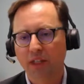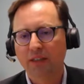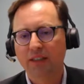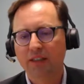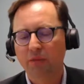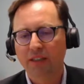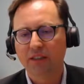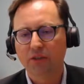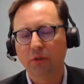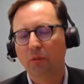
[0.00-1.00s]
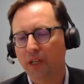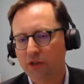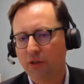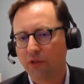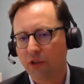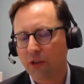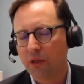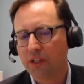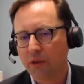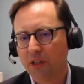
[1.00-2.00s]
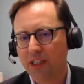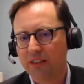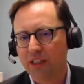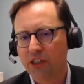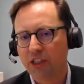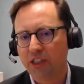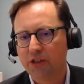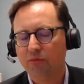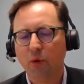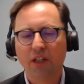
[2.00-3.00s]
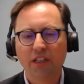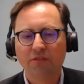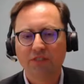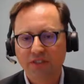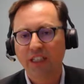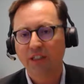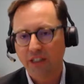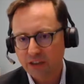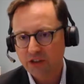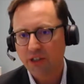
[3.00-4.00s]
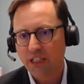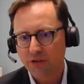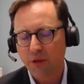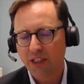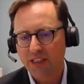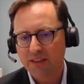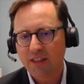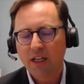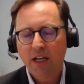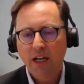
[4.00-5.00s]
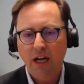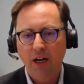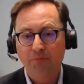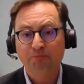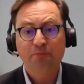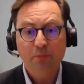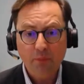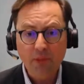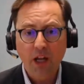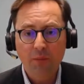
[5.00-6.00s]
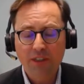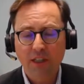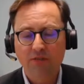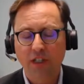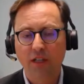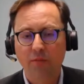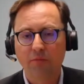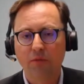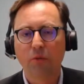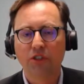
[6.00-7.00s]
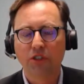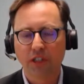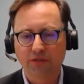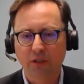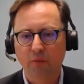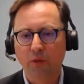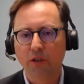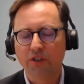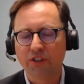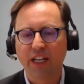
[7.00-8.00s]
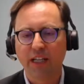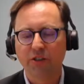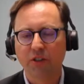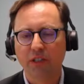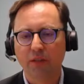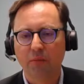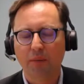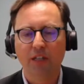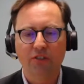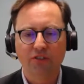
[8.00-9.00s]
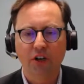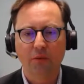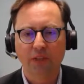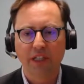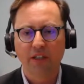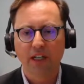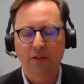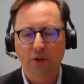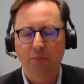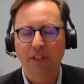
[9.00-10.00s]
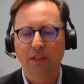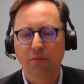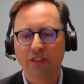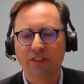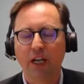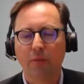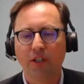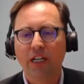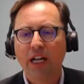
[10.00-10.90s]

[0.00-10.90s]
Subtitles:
it's amazing when I sort of learned about the organization that you have more than a 50-year history of doing this. I myself, originally from rural Saskatchewan, my parents' farm grew up near Prince Albert,